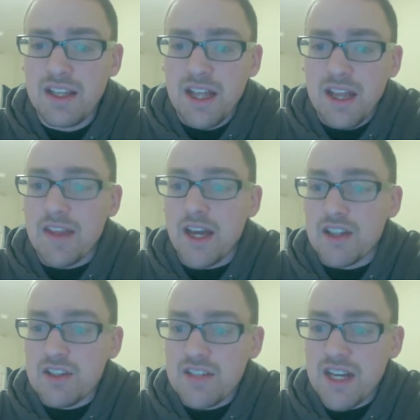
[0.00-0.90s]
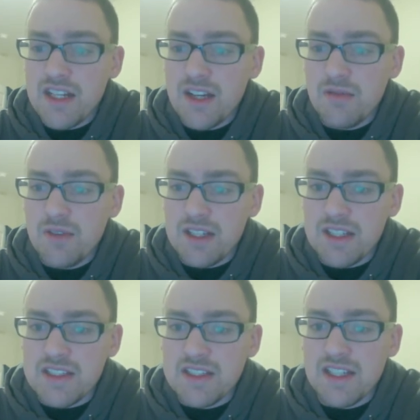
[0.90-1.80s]
The understanding of
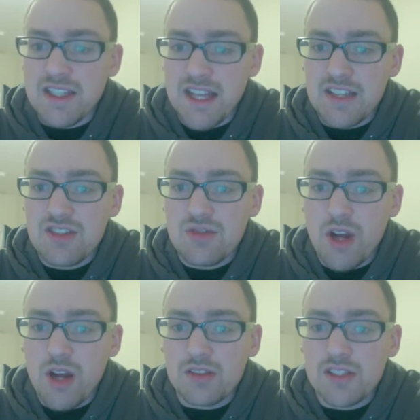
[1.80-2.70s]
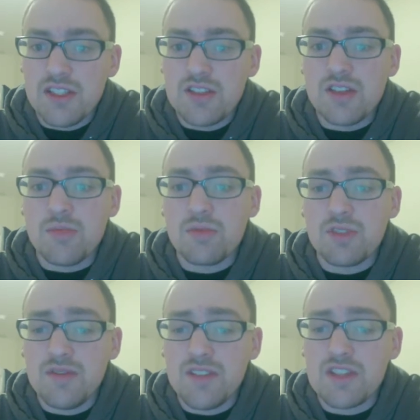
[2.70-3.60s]
witness connects strongly to the
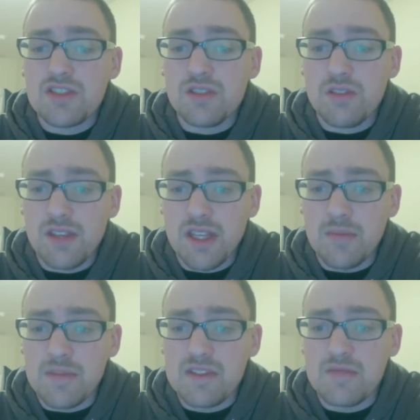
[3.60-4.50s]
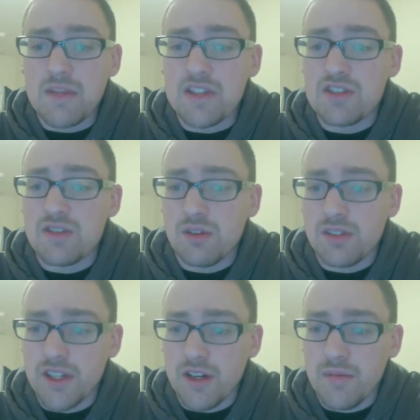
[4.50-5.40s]
previous two themes mentioned
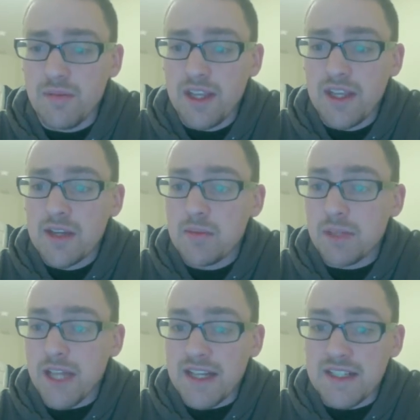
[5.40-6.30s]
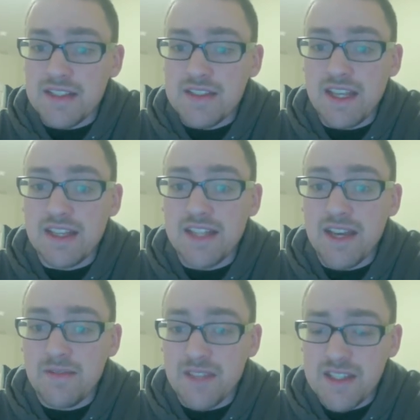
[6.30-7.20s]
earlier, blindness and
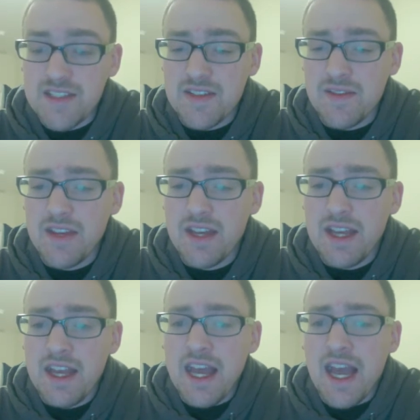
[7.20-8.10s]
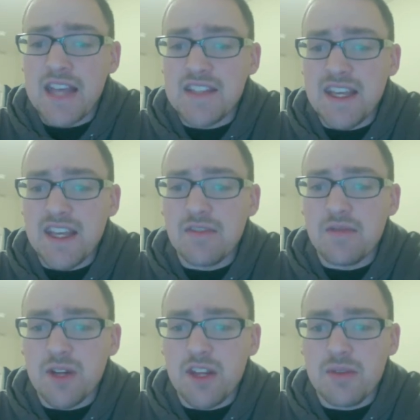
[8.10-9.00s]
deafness. Isaiah
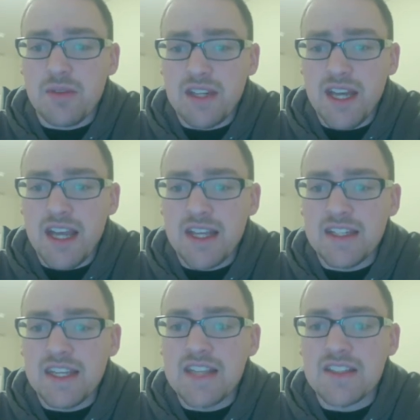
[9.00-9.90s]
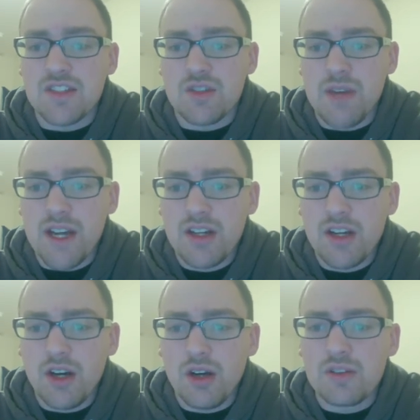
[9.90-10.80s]
43:9 is a direct
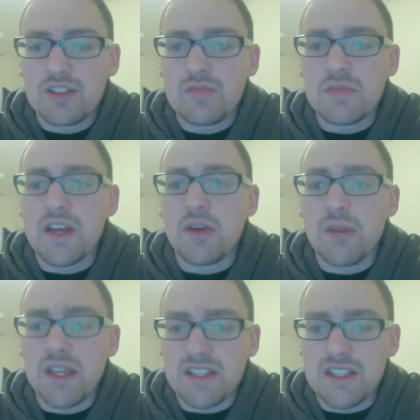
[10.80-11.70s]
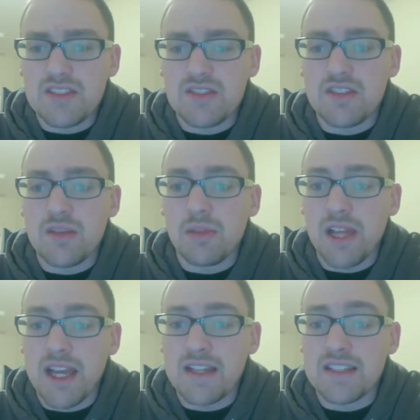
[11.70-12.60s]
call to be a witness to the
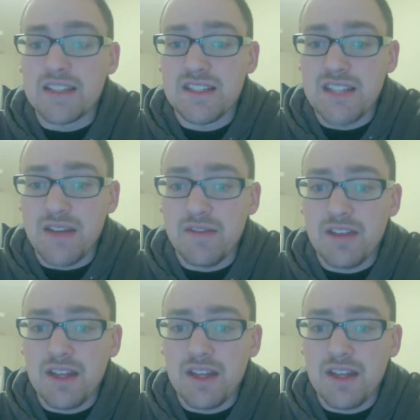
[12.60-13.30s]
blind and the deaf